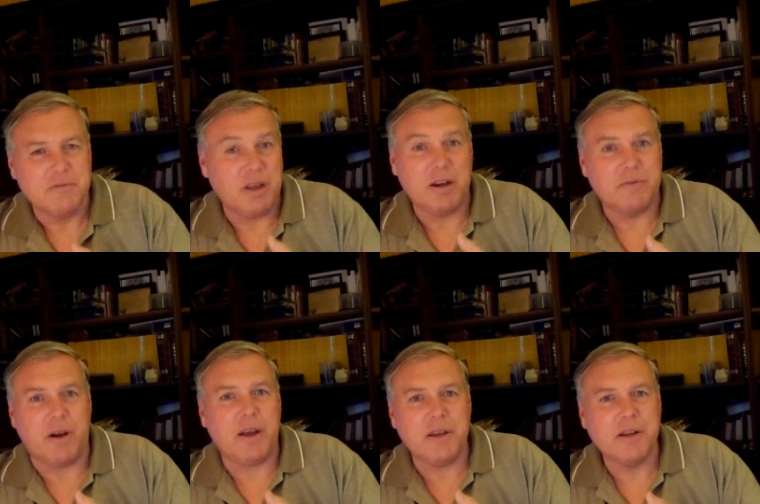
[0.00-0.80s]
Negative
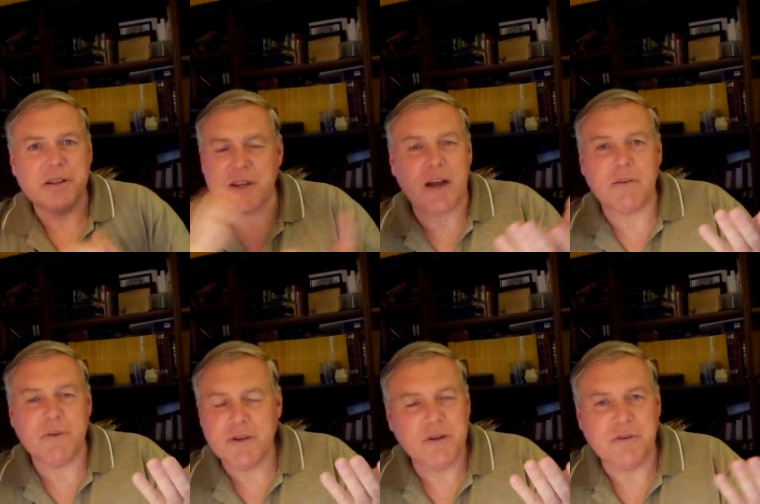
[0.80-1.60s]
ions. I don't
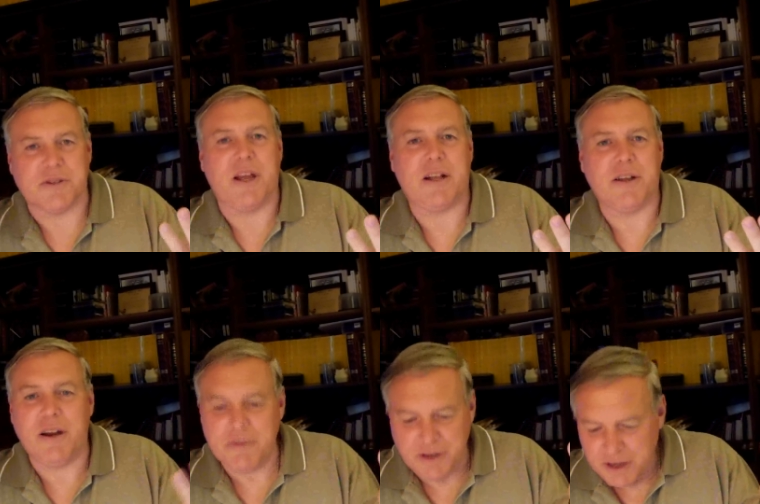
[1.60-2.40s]
really know exactly. I
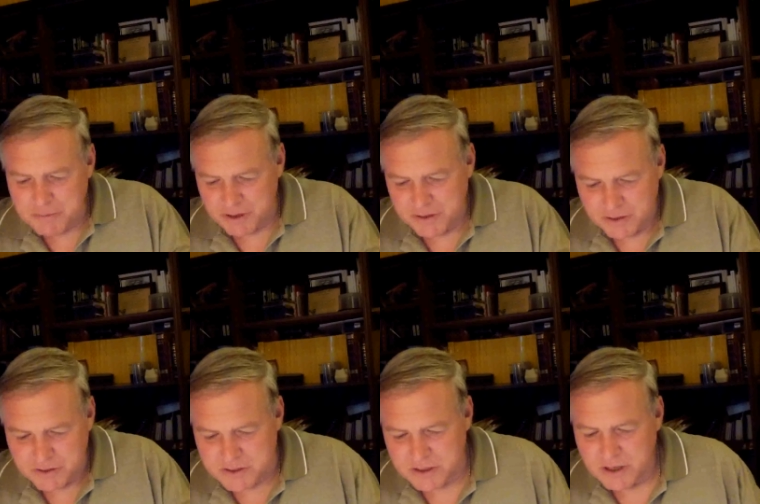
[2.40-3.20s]
don't think anybody
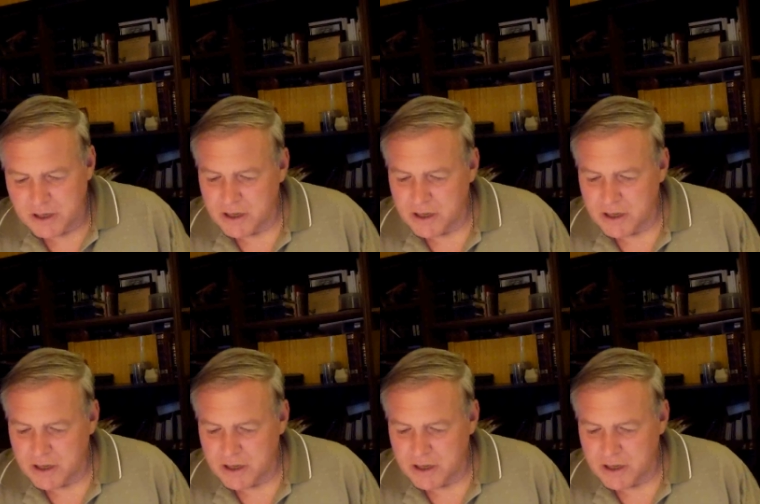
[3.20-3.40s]
knows.